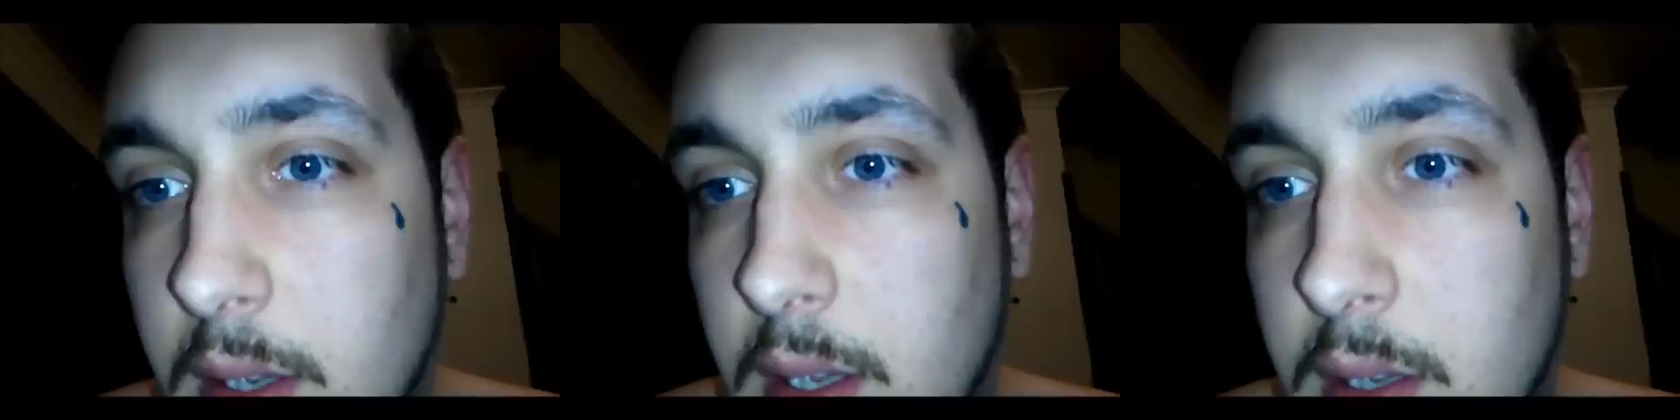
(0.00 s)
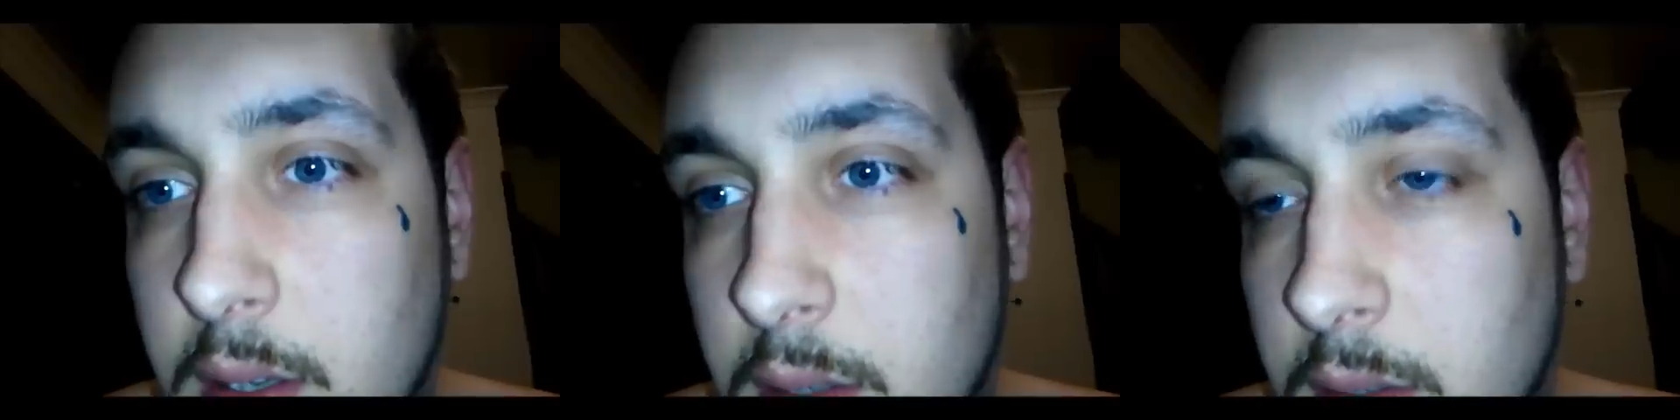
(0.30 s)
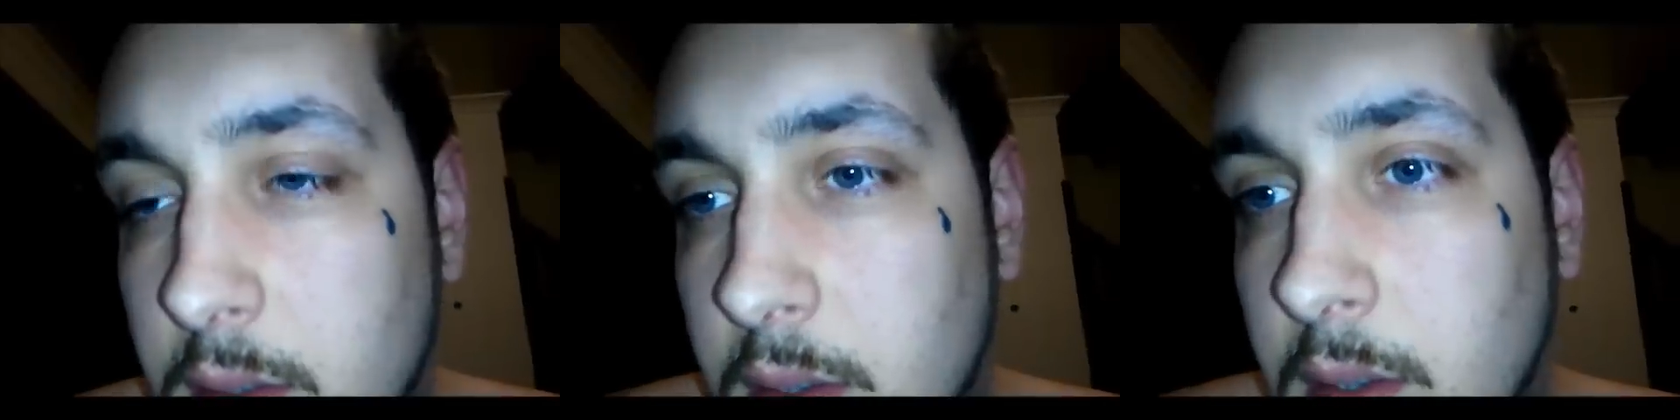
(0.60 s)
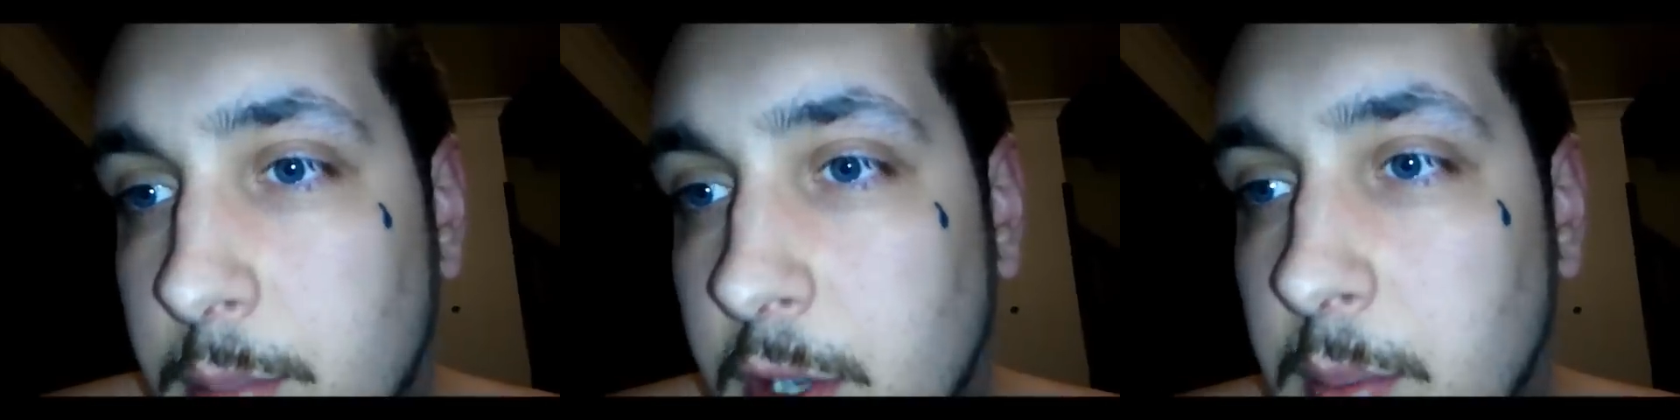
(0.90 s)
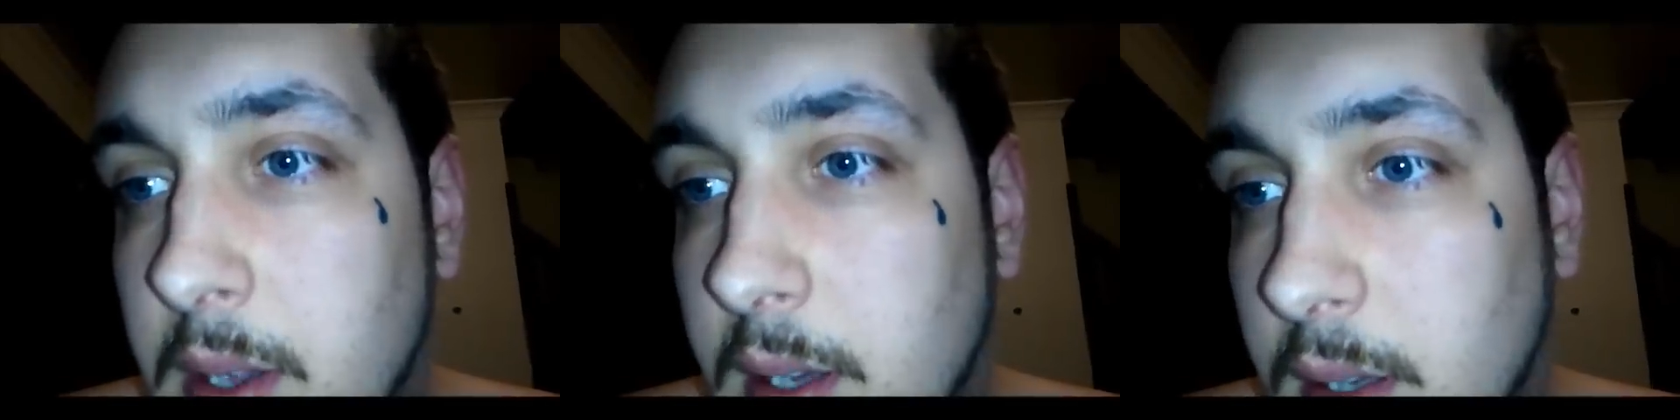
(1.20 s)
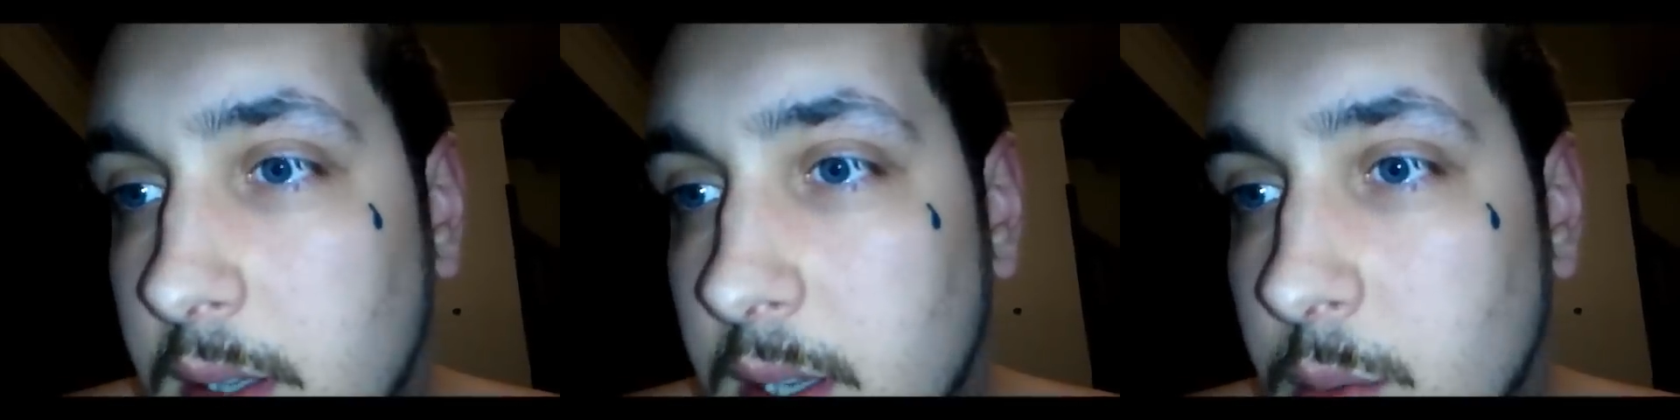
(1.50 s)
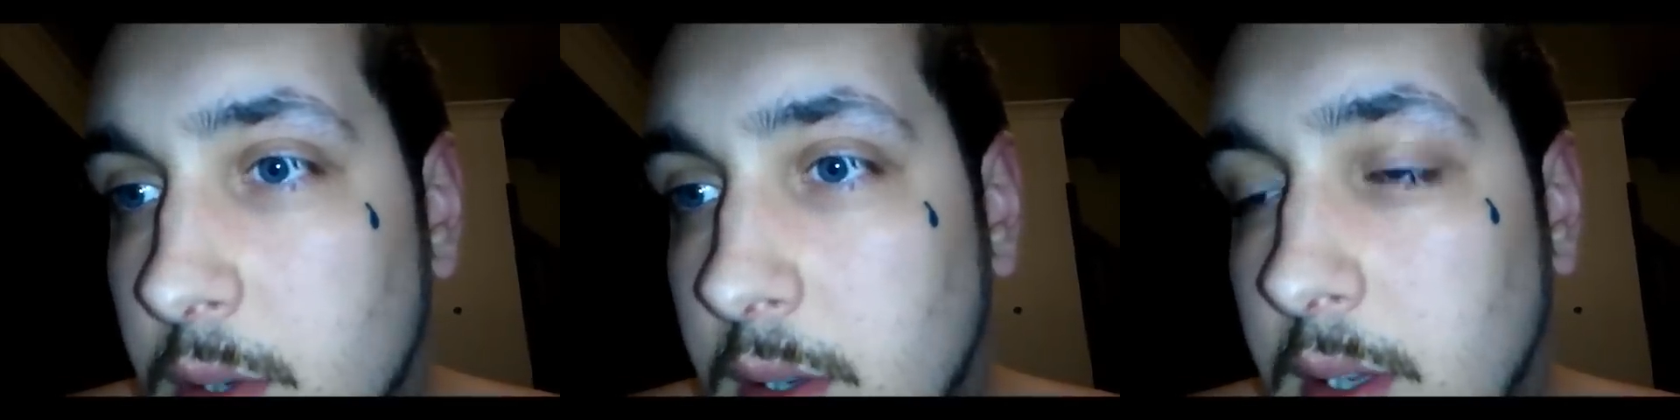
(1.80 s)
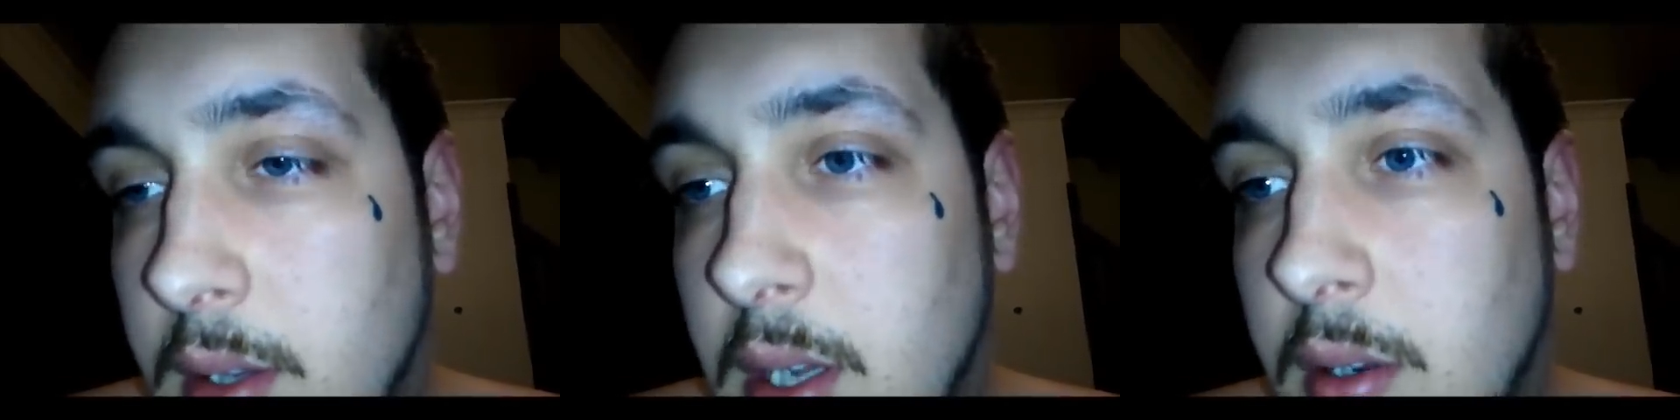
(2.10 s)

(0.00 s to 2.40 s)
and then it'll bring you back into clockwork,